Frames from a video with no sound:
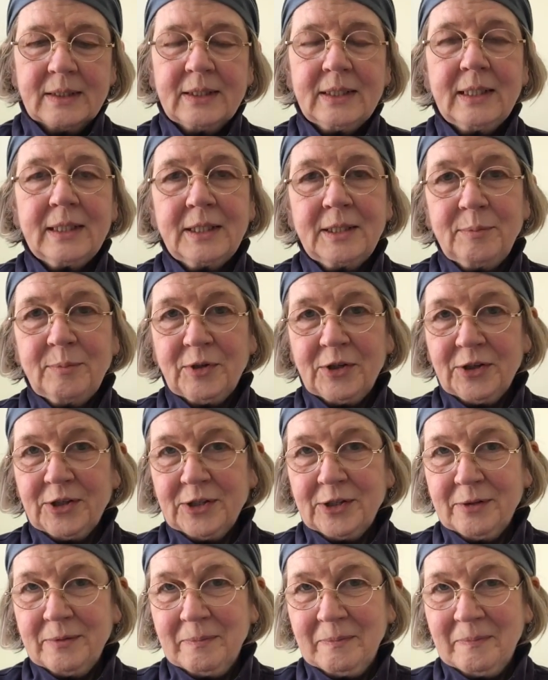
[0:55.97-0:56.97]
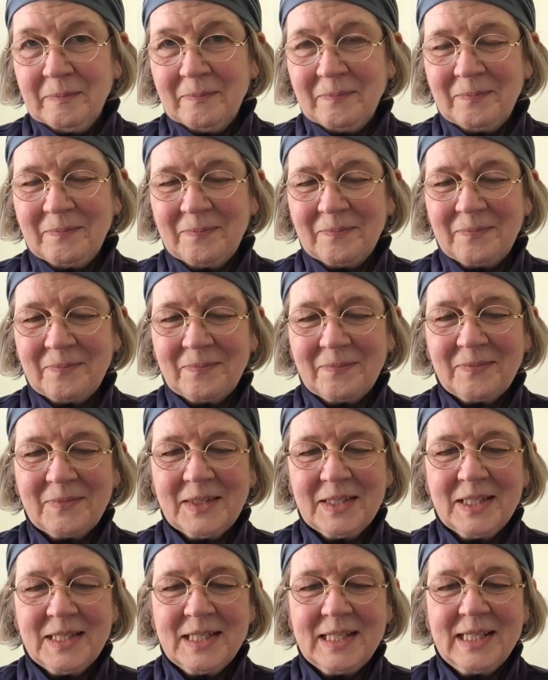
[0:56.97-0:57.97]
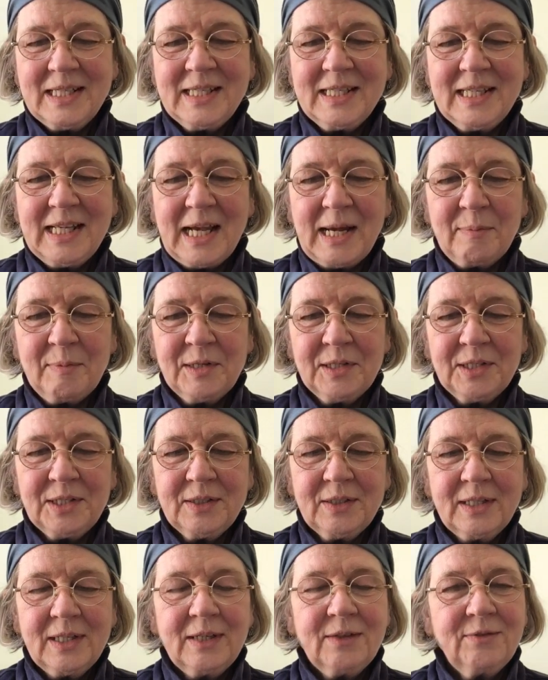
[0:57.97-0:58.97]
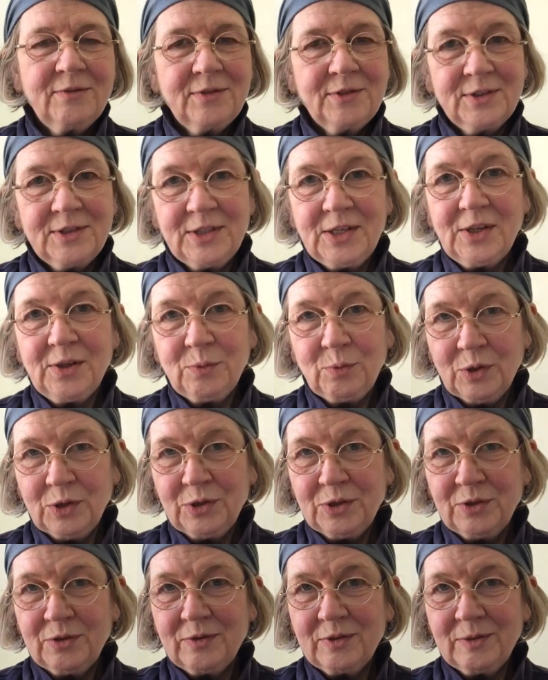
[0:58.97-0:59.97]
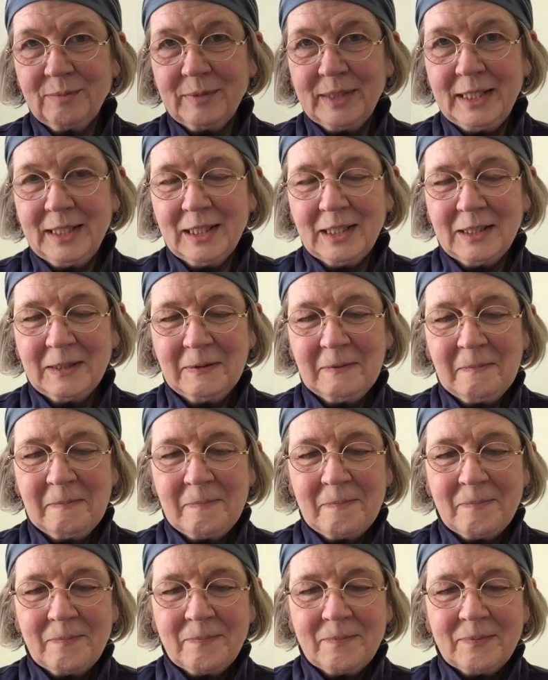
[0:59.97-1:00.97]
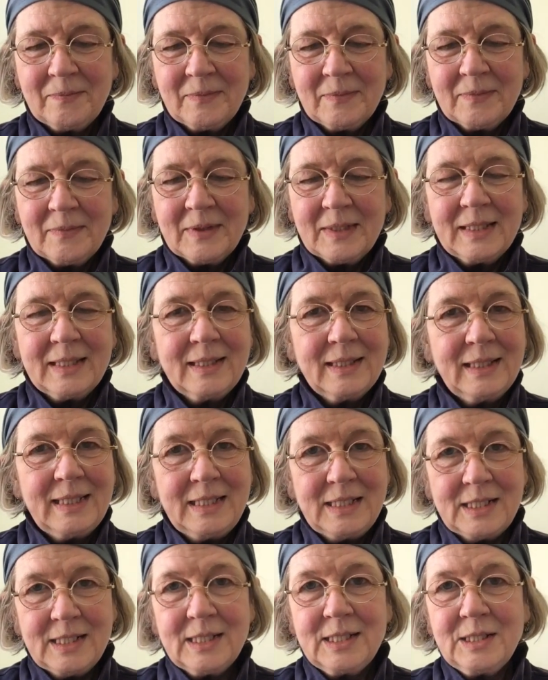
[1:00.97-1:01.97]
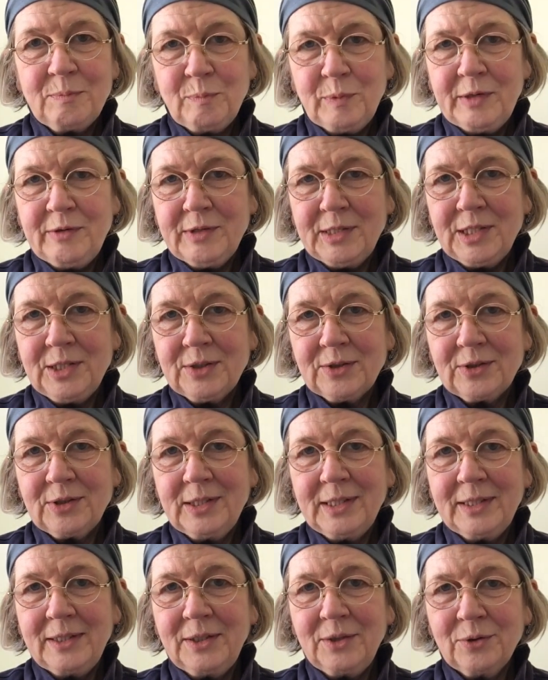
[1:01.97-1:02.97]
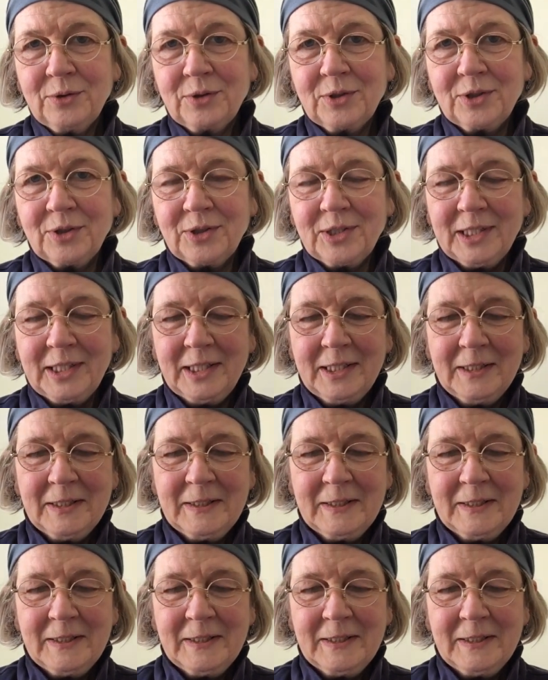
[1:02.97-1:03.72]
"Thank you, brother," says the abbot, "for another wonderful meal. It's a spiritual thing you're cooking.